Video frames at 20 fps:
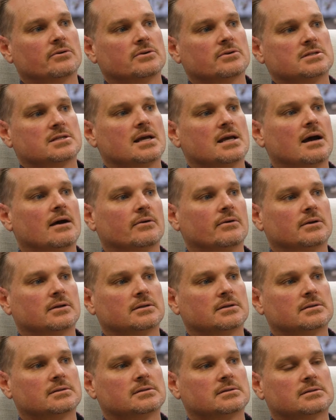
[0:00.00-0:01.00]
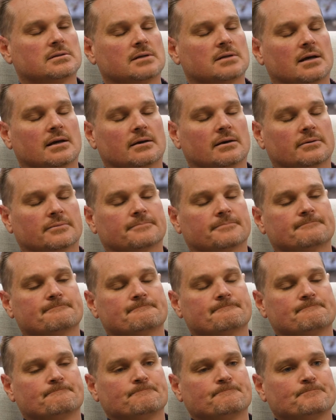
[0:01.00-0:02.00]
he's going. So,
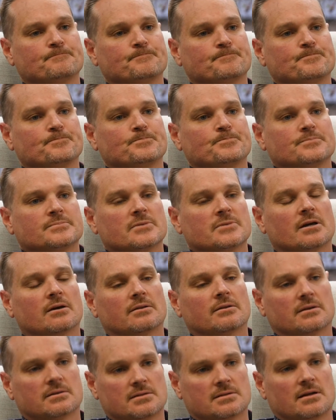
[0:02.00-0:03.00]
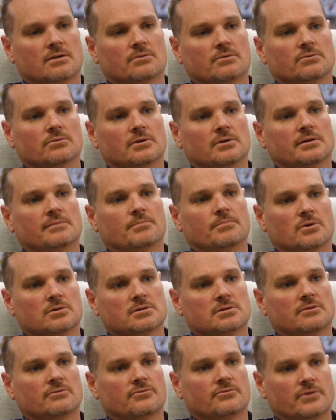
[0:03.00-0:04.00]
I think it's had a really
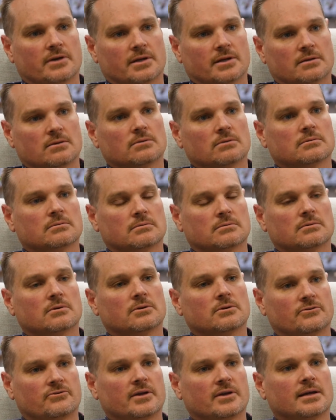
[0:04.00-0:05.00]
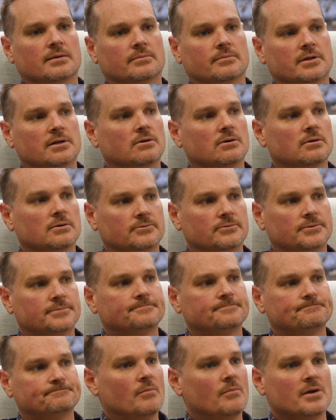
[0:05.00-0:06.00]
positive effect on the family
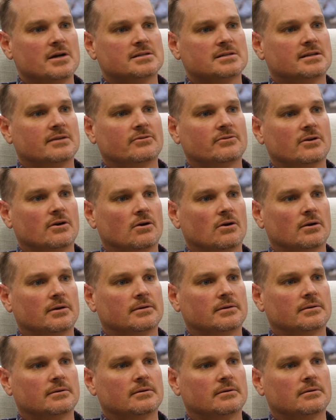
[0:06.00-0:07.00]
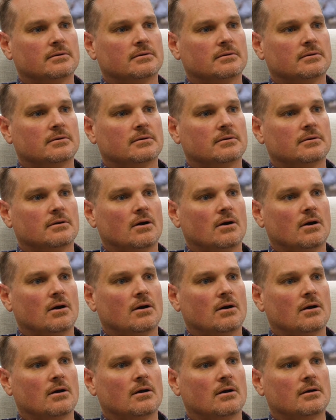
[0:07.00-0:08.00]
life. Most definitely,
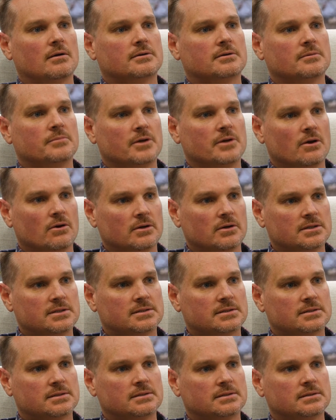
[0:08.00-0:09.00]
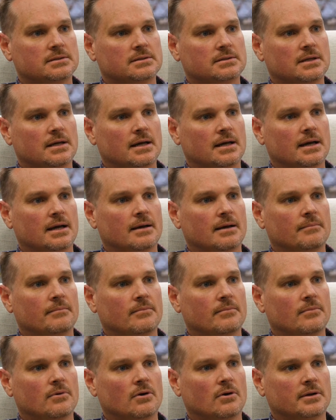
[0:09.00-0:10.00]
to be honest,
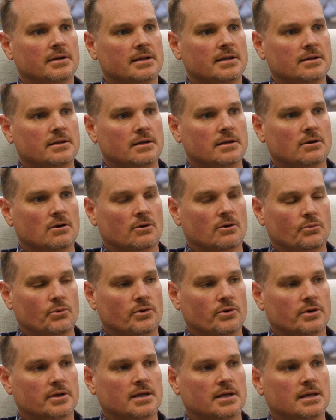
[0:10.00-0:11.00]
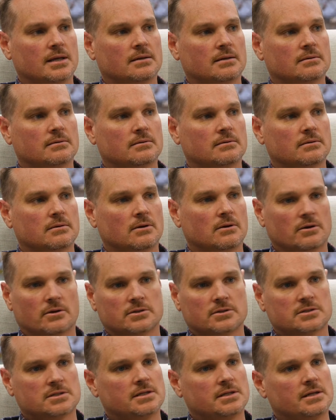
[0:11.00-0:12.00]
I didn't think I'd work again. I
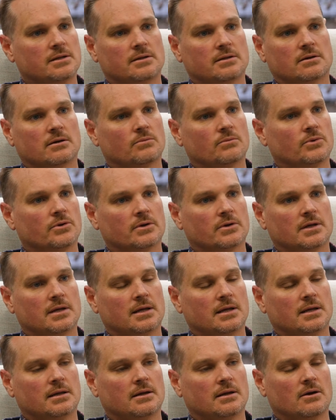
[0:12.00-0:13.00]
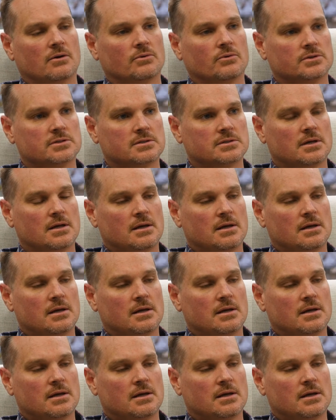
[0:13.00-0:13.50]
honestly didn't think I'd work again, and I was